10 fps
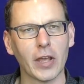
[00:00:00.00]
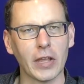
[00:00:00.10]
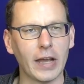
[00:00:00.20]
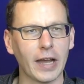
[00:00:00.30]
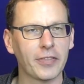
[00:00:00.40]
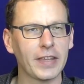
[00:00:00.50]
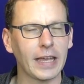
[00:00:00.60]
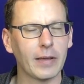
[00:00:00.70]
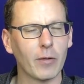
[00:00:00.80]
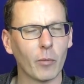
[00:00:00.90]
Yeah, I think
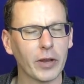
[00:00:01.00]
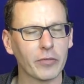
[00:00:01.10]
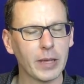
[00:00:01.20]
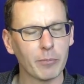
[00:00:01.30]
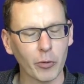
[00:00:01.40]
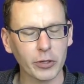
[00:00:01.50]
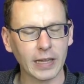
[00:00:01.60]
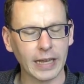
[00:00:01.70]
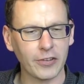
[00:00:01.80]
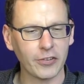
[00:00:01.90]
one of the
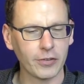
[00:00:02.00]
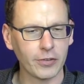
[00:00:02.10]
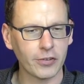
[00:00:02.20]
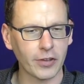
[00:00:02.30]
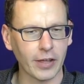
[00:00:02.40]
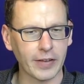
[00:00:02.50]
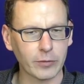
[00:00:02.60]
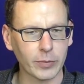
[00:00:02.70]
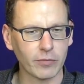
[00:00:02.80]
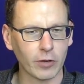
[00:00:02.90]
important lessons that
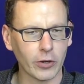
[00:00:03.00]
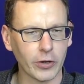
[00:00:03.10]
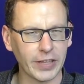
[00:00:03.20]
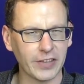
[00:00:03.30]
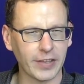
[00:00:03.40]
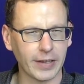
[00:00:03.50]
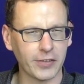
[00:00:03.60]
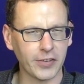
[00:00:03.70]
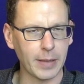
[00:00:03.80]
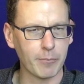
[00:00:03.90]
we've learned is that
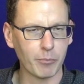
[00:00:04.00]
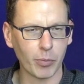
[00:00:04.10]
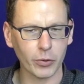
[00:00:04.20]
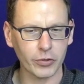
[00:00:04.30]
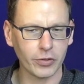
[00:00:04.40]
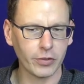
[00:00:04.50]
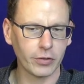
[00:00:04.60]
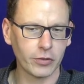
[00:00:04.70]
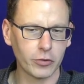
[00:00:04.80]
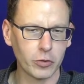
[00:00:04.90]
it's
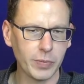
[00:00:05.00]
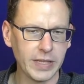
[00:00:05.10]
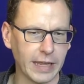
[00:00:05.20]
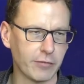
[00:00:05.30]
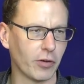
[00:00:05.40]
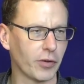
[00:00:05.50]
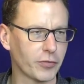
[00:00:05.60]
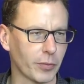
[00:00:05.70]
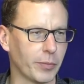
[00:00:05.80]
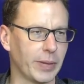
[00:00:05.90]
important to be involved
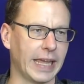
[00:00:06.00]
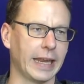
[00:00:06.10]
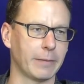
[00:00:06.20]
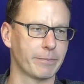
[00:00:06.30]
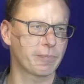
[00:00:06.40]
from the beginning.